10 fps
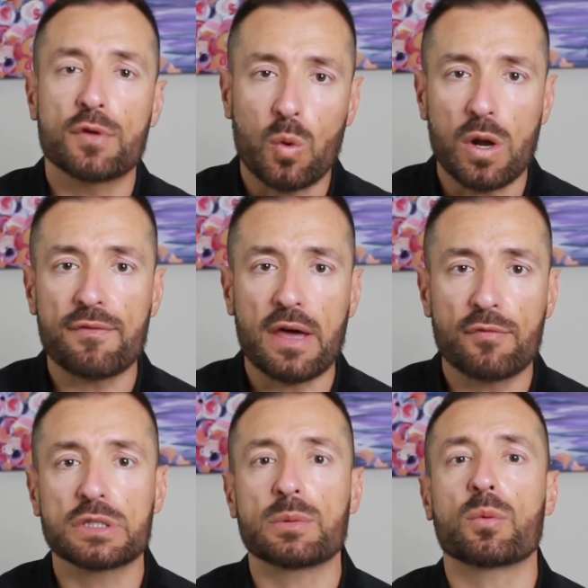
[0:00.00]
if you qualify
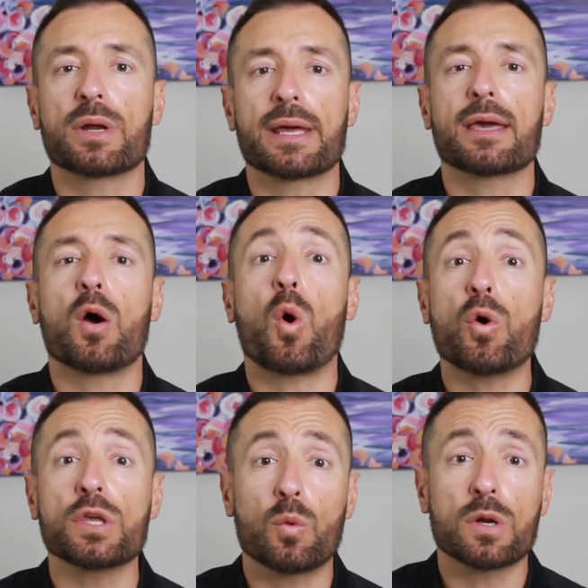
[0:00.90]
for the EB1A
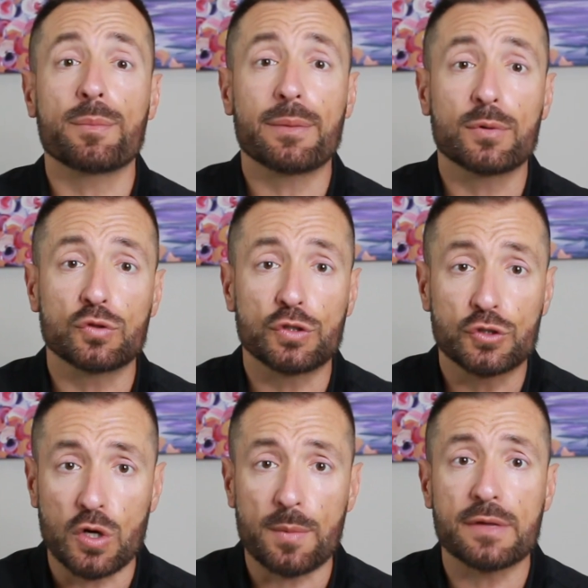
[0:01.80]
or you want to be able to
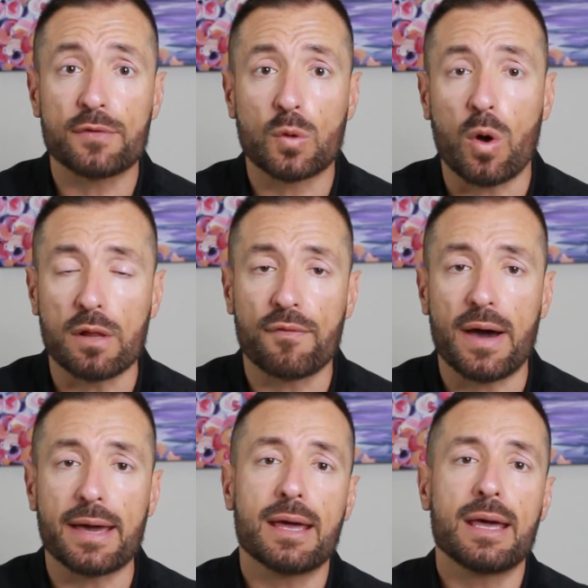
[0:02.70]
determine if you
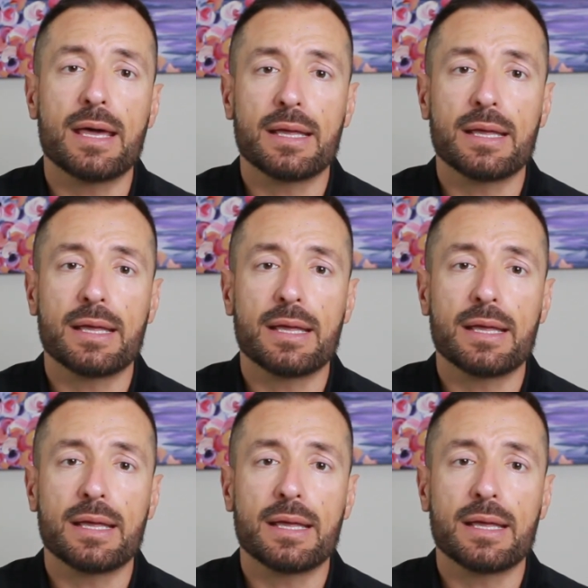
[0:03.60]
qualify,